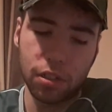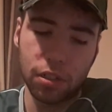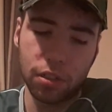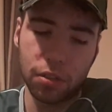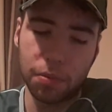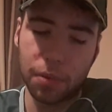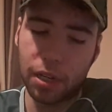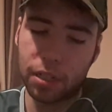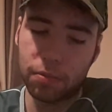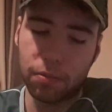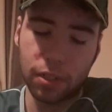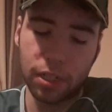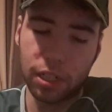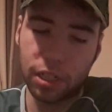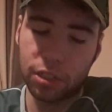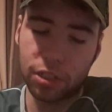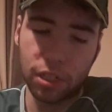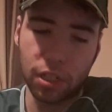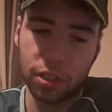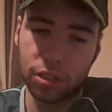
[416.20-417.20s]
No matter what
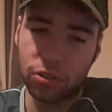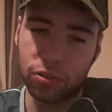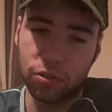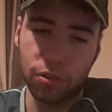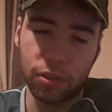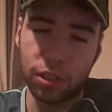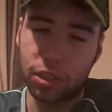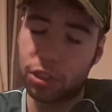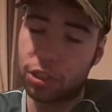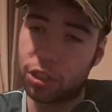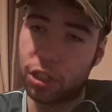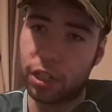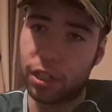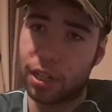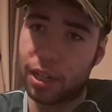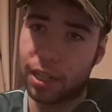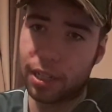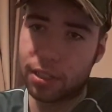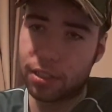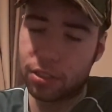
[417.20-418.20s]
age you are, truly enjoy it
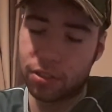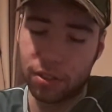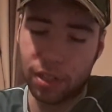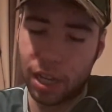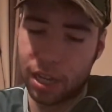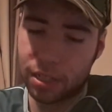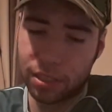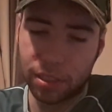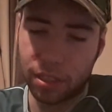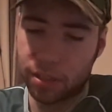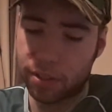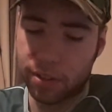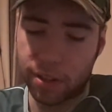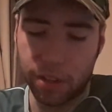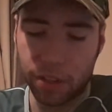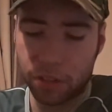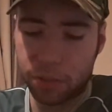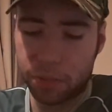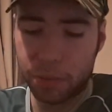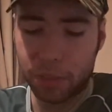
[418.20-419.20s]
like it's your last day on
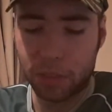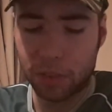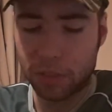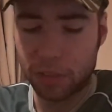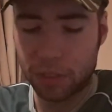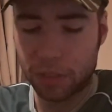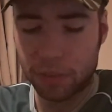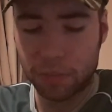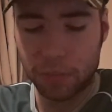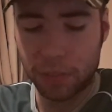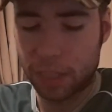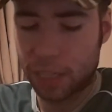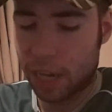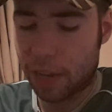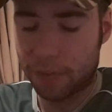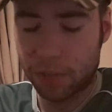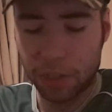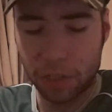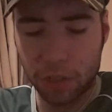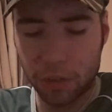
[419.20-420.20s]
earth, because we
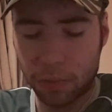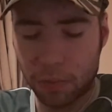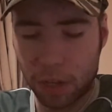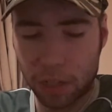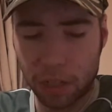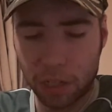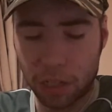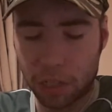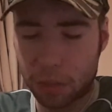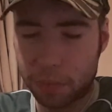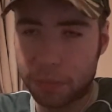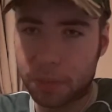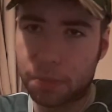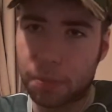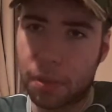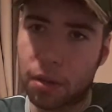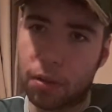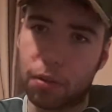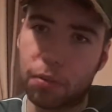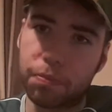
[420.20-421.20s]
never know what can come
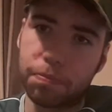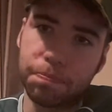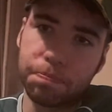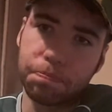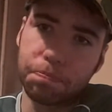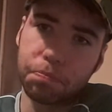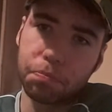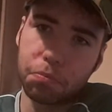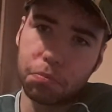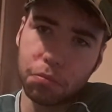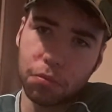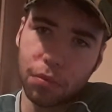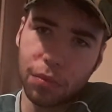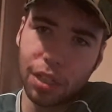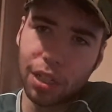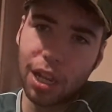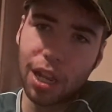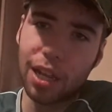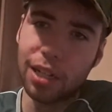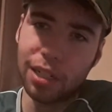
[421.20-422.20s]
tomorrow.
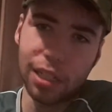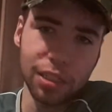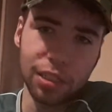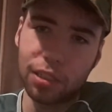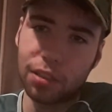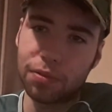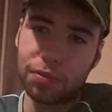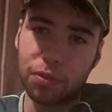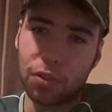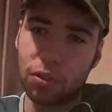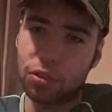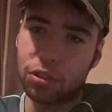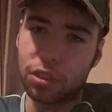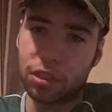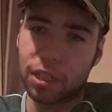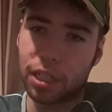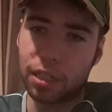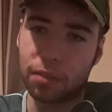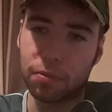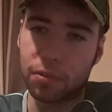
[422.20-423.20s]
And that's the unfortunate
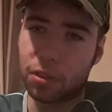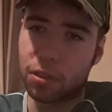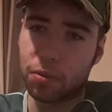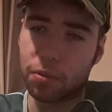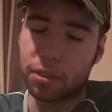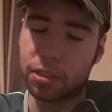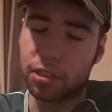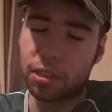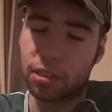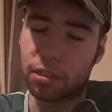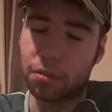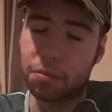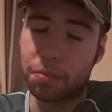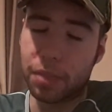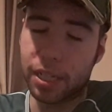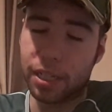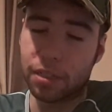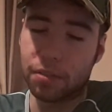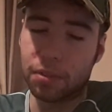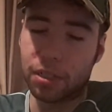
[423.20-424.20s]
thing. We're going to the
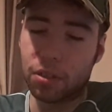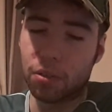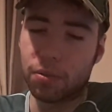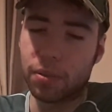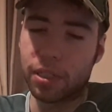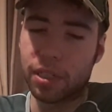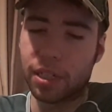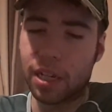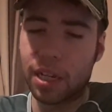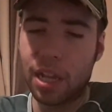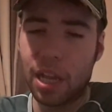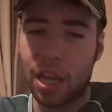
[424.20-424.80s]
abyss.